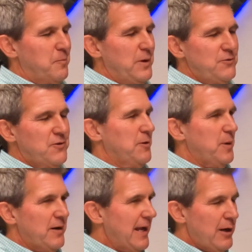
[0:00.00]
basically
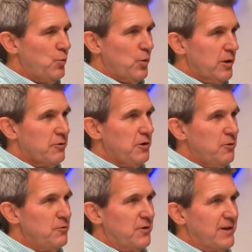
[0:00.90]
about how we're
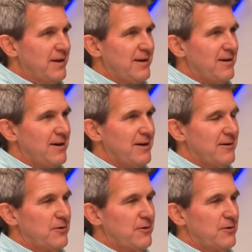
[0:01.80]
using AI